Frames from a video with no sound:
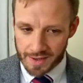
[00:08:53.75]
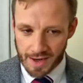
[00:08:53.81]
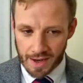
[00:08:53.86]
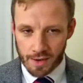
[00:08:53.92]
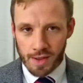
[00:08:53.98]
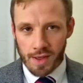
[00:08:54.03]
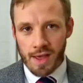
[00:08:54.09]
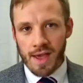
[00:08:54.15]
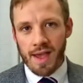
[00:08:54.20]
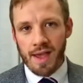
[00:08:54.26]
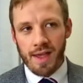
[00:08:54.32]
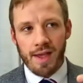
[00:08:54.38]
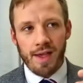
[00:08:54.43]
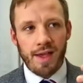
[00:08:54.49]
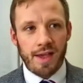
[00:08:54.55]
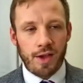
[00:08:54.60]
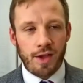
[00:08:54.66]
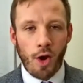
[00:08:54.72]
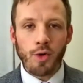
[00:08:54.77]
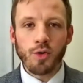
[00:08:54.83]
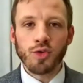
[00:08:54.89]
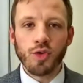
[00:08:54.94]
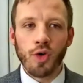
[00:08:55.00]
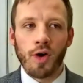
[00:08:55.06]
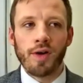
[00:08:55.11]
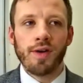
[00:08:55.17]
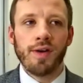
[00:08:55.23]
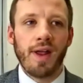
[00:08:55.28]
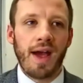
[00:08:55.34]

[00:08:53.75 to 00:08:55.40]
Now it goes on,